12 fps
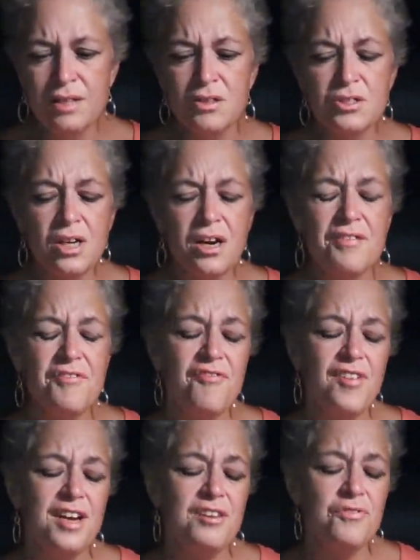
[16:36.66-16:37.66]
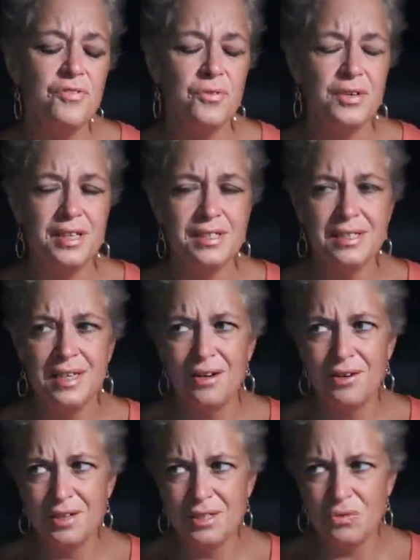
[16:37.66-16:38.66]
There's unfaithfulness
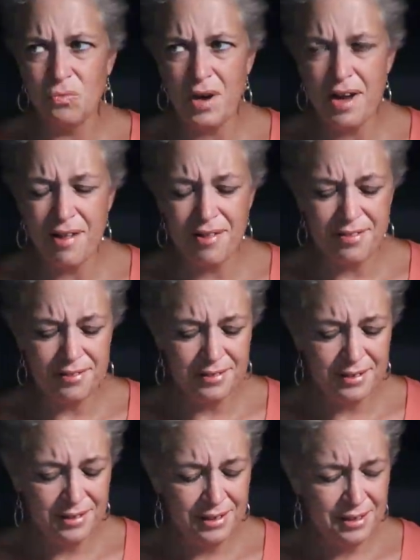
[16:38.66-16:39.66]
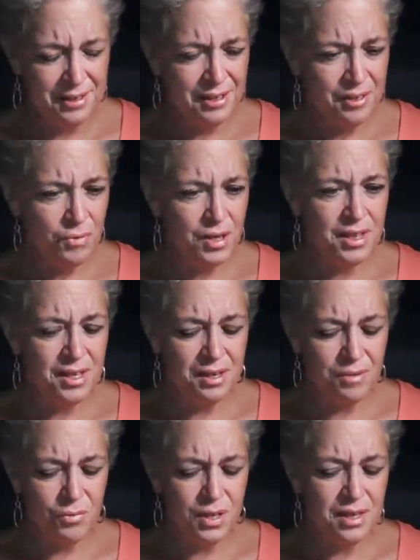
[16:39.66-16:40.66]
here as well. With
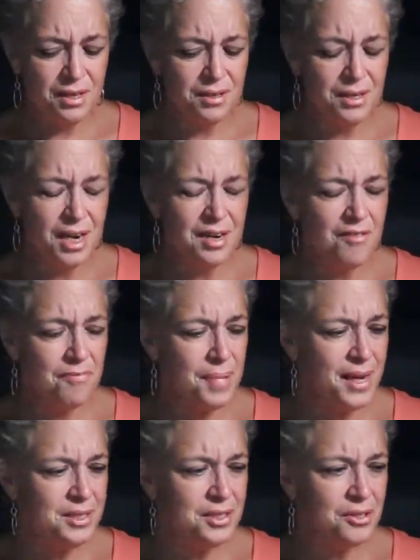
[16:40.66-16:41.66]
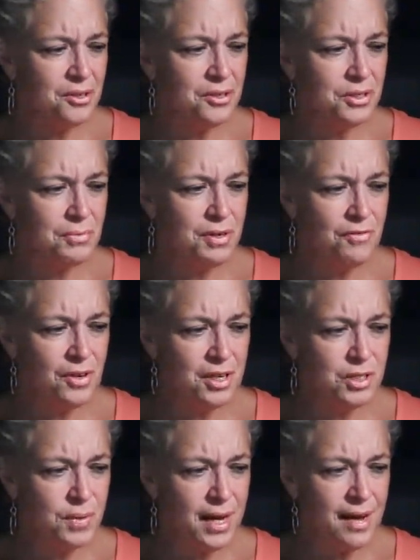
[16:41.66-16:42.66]
the Knight of Pentacles
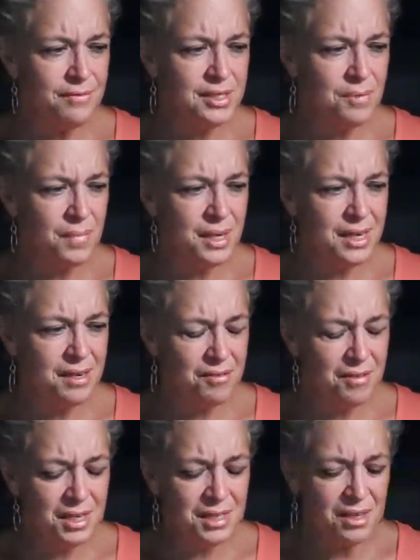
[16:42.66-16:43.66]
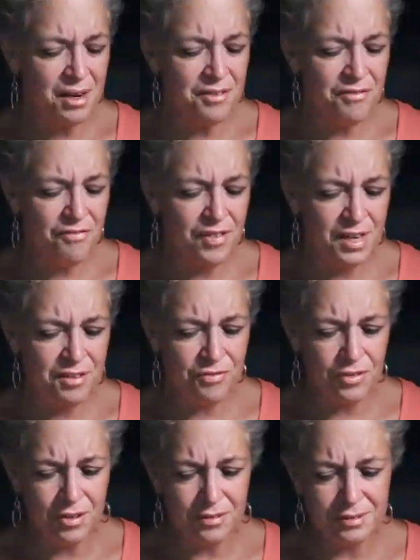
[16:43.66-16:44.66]
reversed, we have somebody here that is
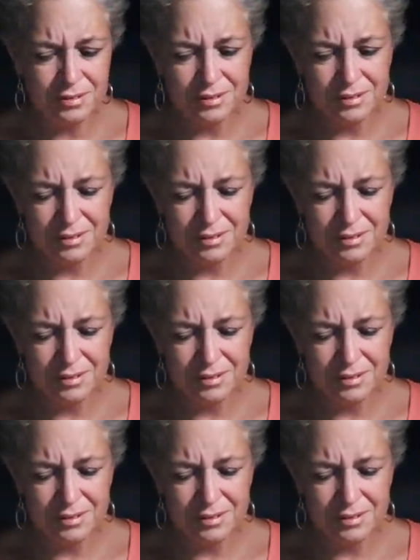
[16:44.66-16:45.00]
unfaithful.